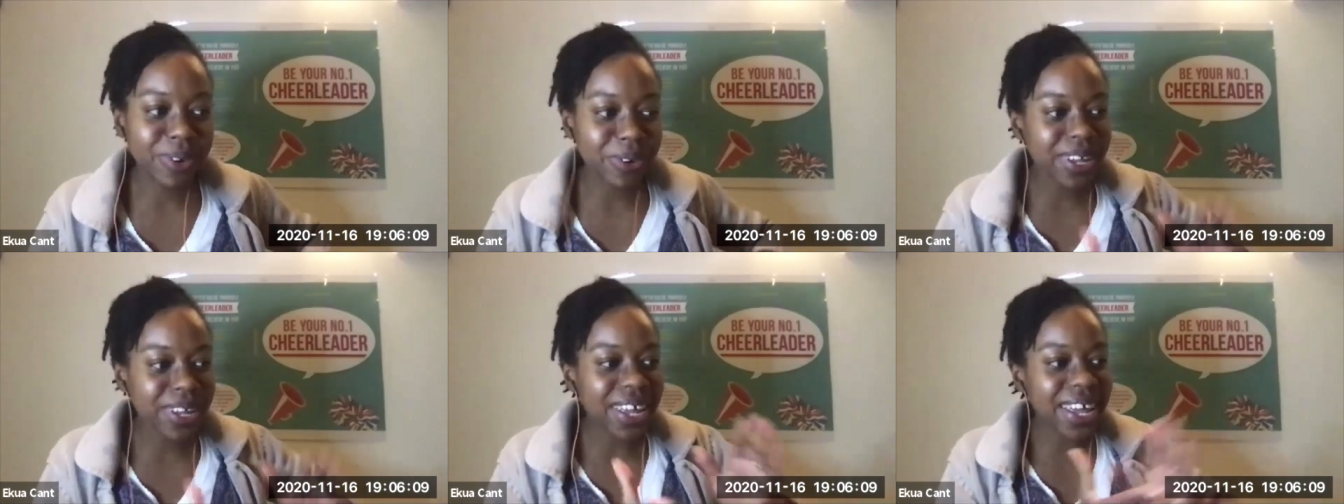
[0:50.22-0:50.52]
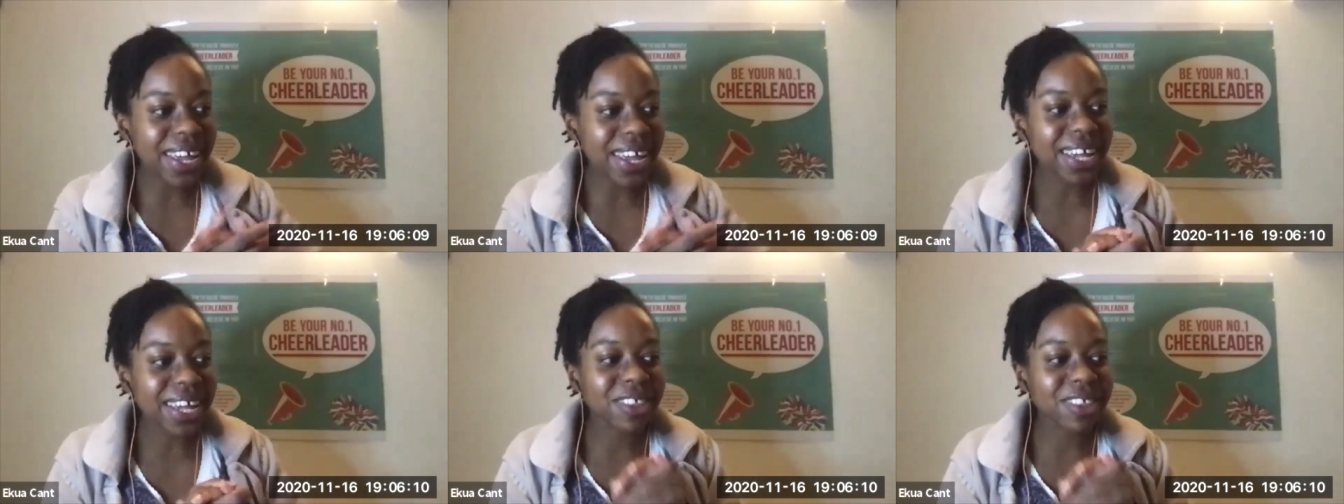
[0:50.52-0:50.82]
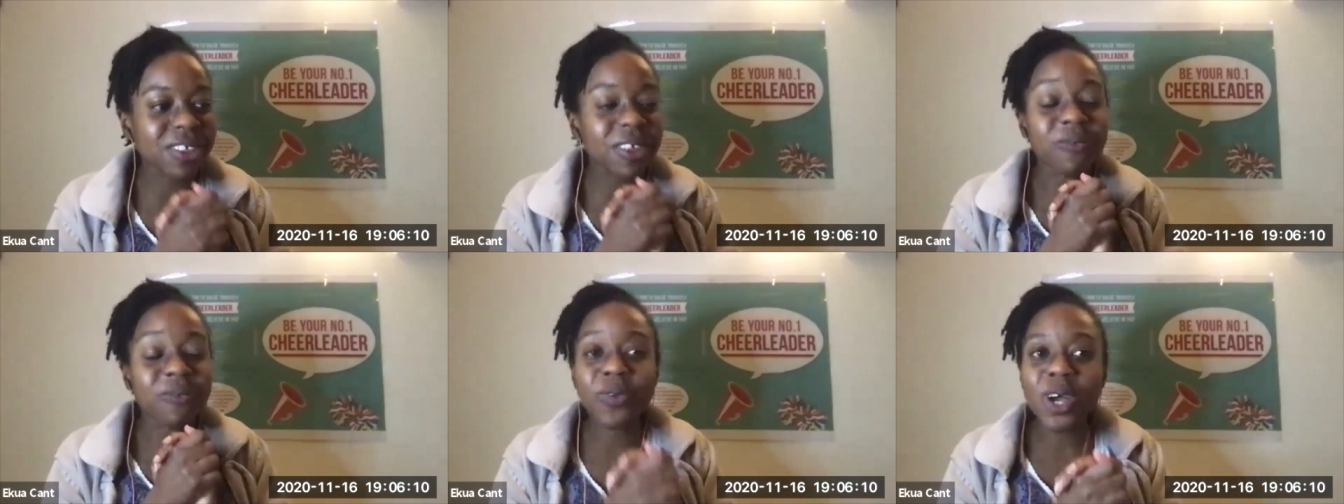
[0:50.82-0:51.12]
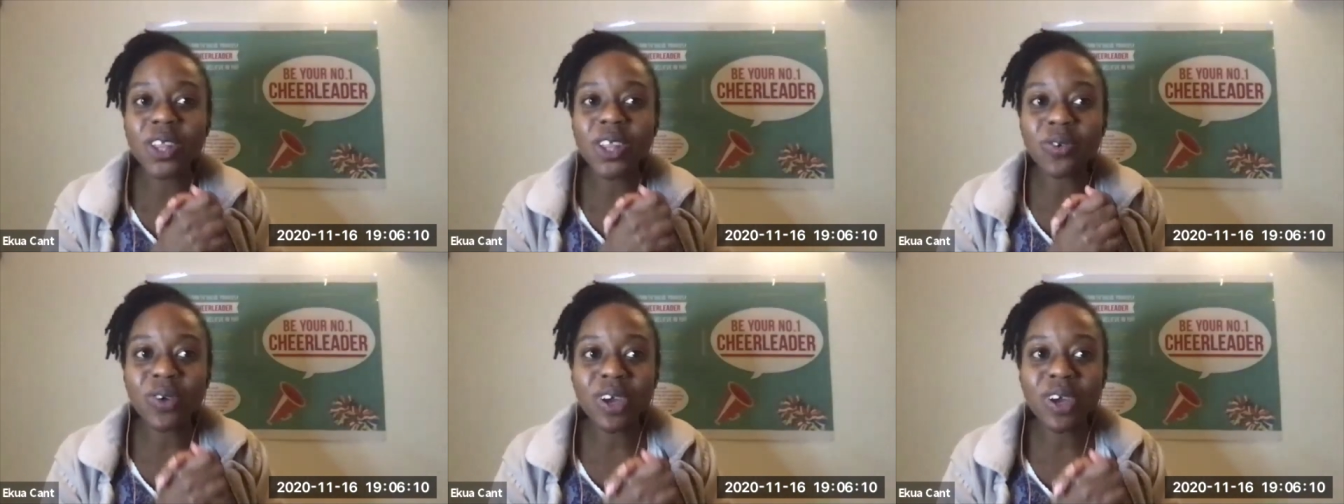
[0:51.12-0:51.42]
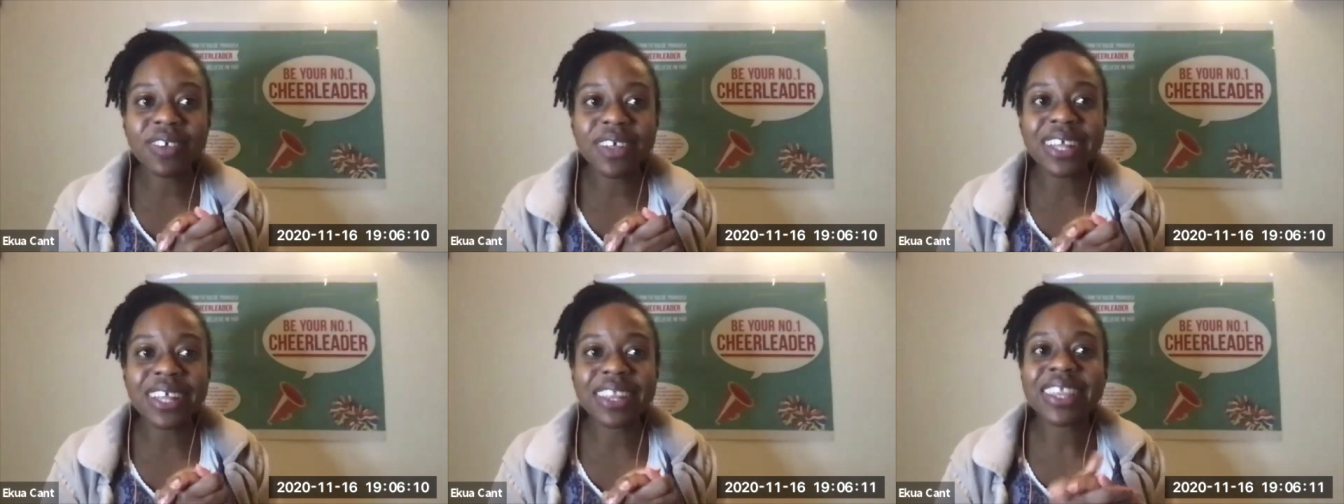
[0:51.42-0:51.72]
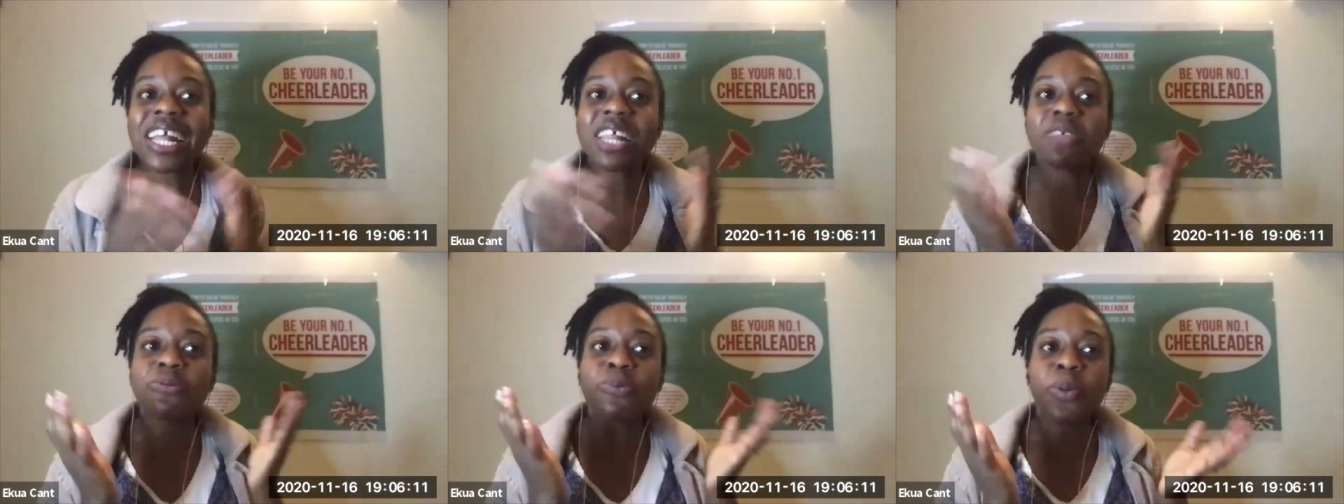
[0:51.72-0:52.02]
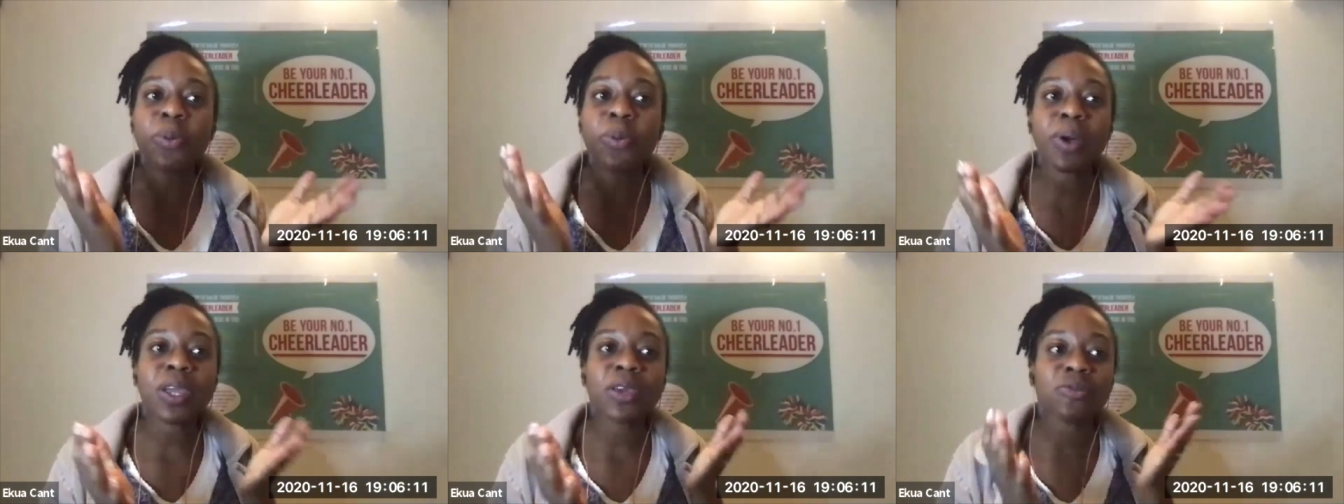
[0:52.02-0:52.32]
Okay, so the first question is tell us
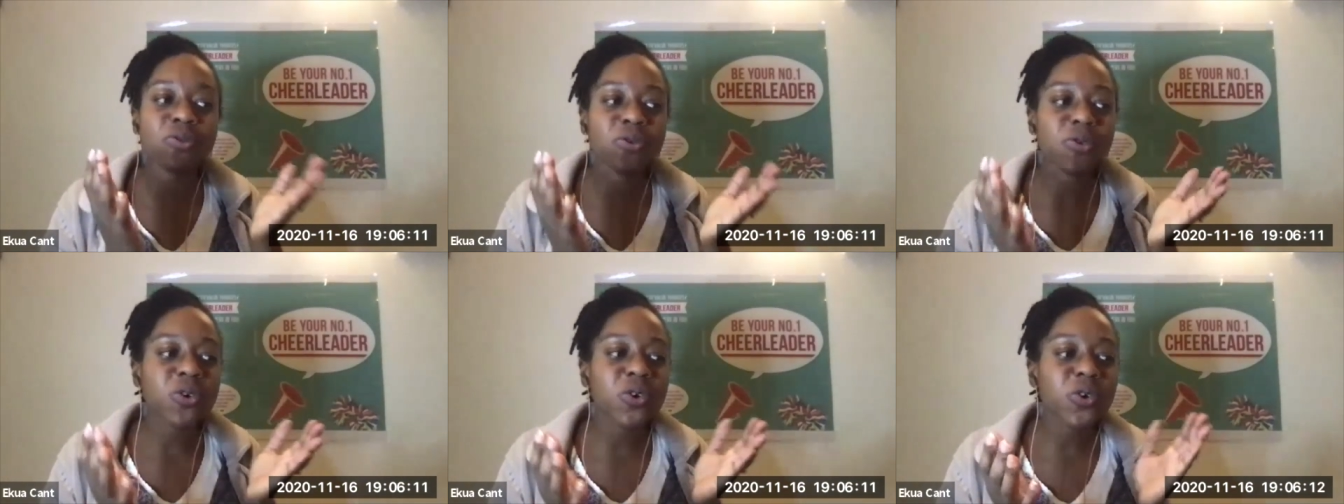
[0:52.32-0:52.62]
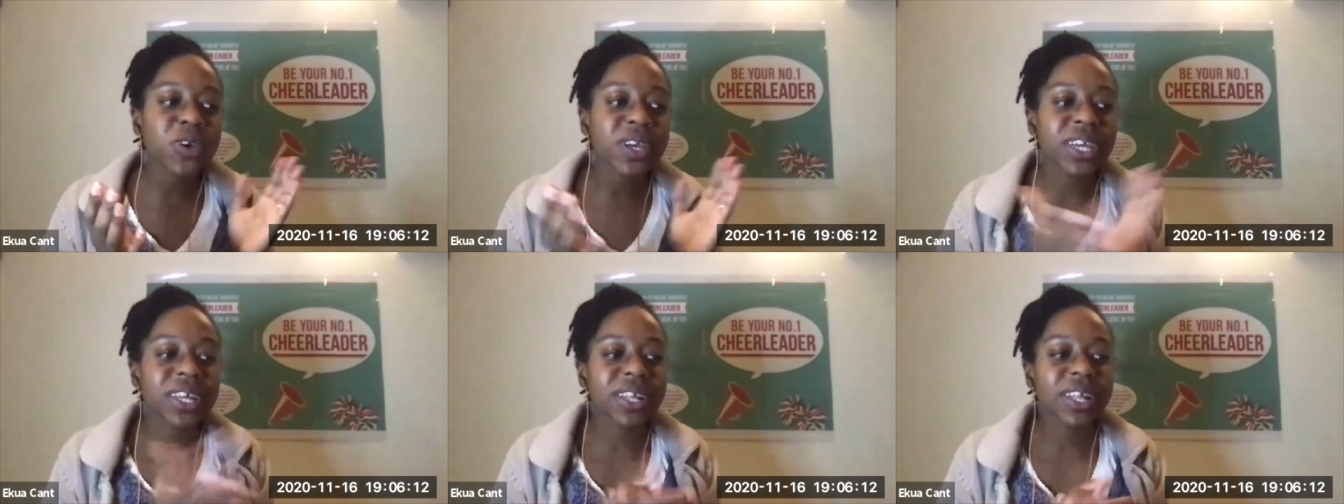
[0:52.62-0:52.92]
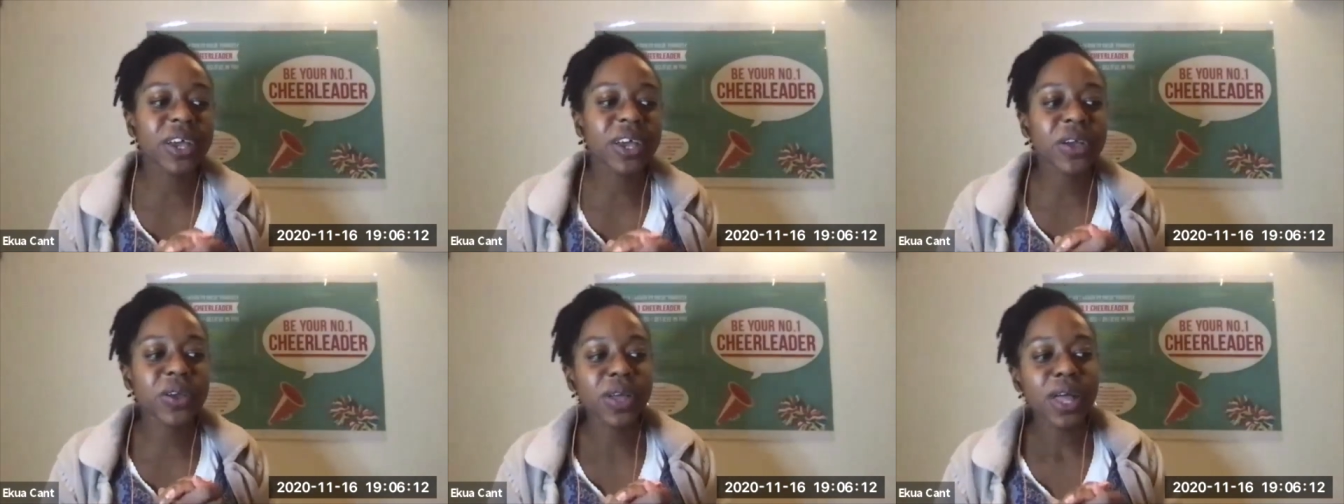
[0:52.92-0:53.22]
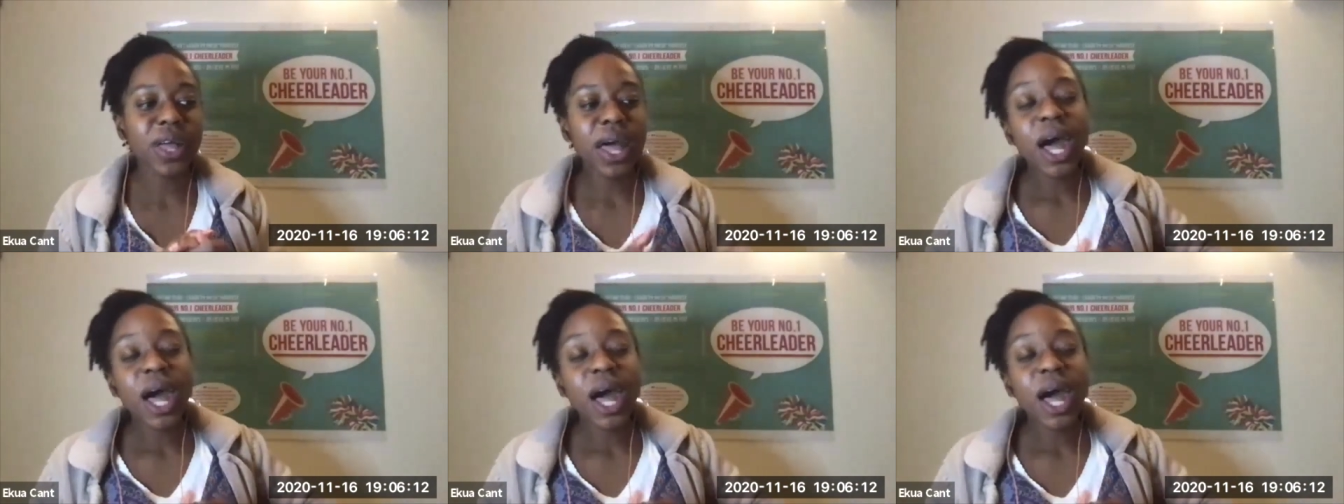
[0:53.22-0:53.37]
about your story, you know,